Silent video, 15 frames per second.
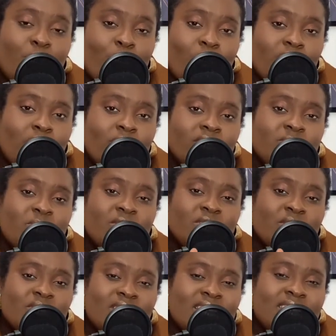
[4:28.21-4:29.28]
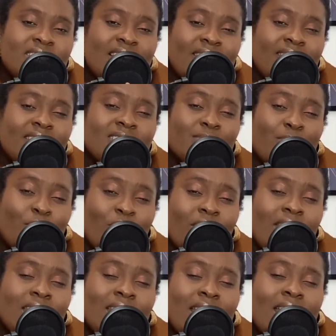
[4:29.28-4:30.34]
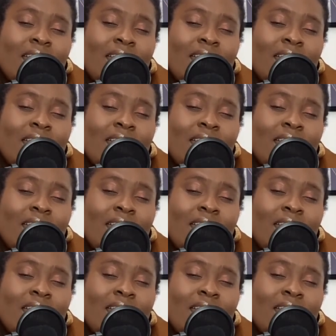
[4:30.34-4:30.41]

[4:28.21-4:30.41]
point or experienced those lessons at this point,